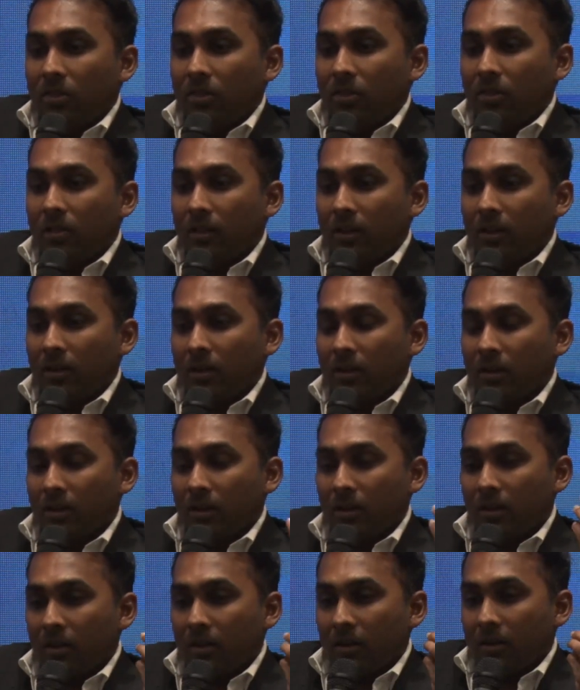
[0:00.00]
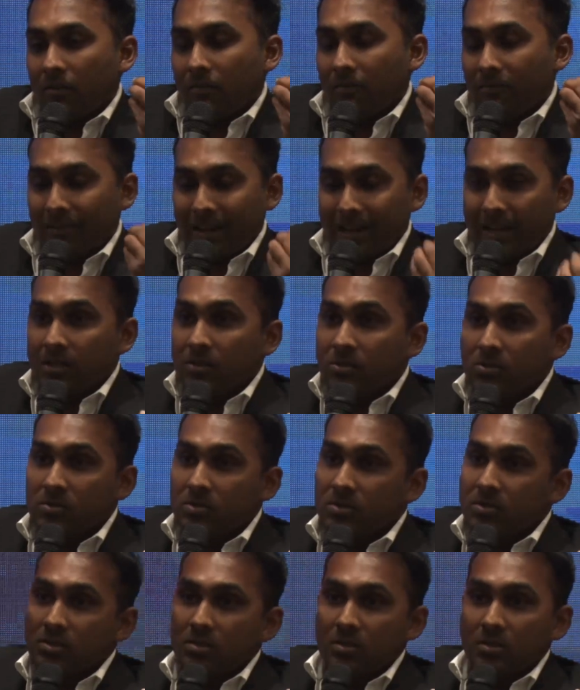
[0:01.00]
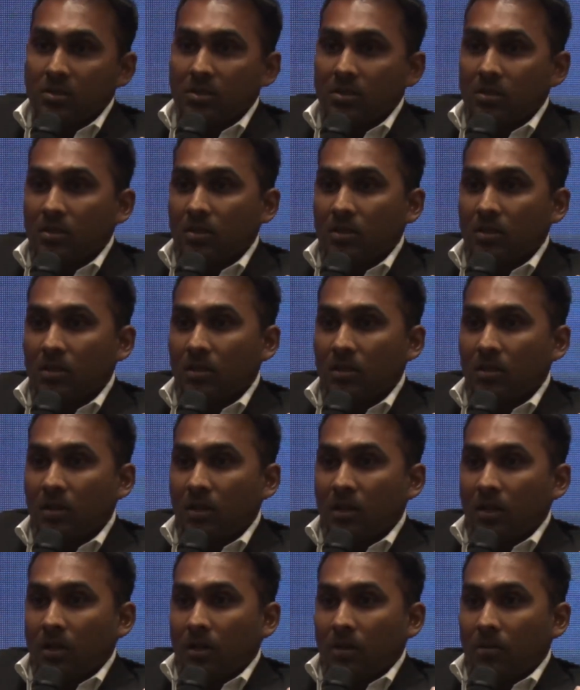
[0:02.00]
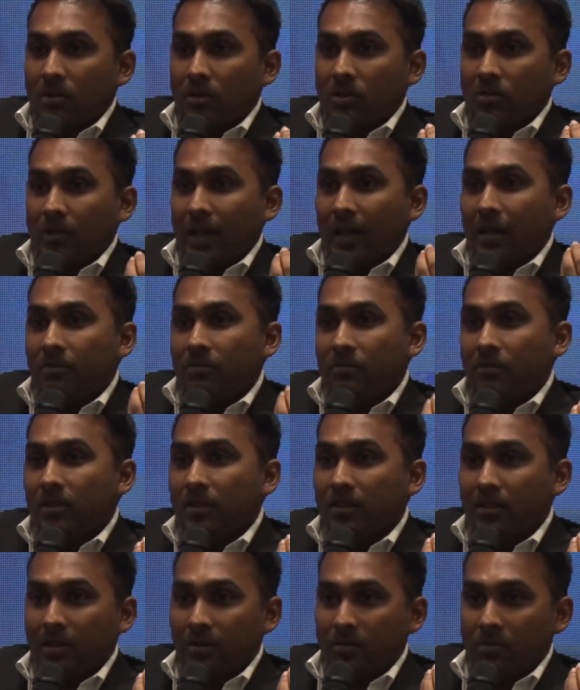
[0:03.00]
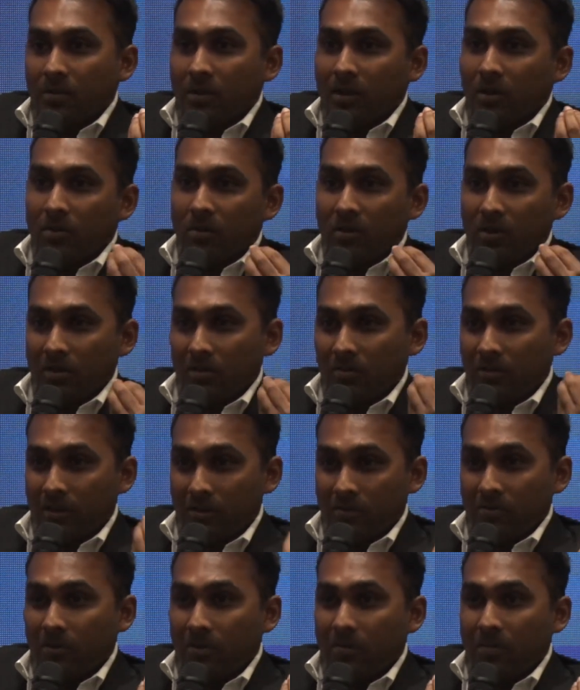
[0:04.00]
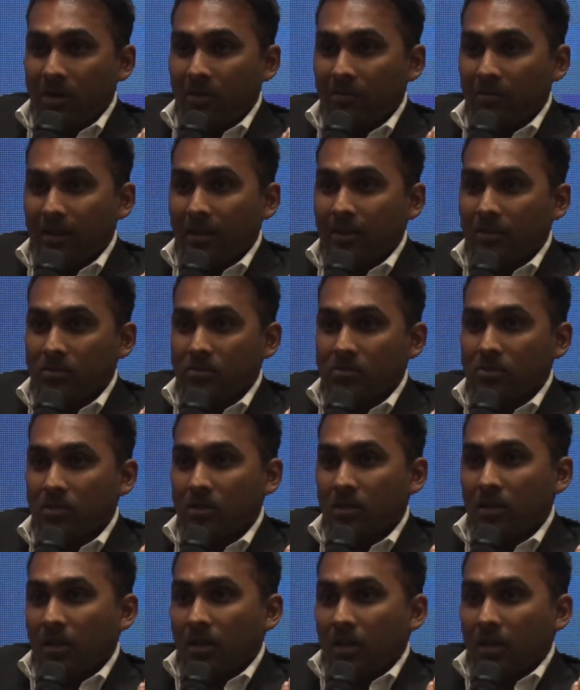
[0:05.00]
the values, because I feel that we are going away from our values.